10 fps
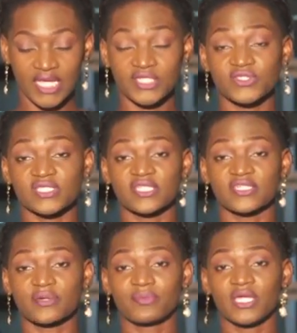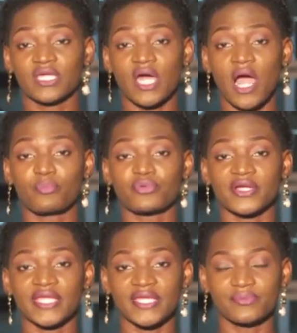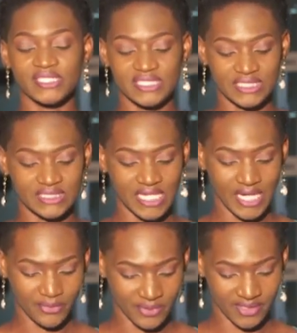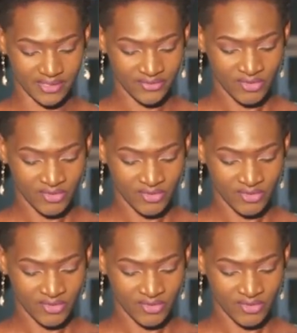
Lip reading: and using them in a prohibited area.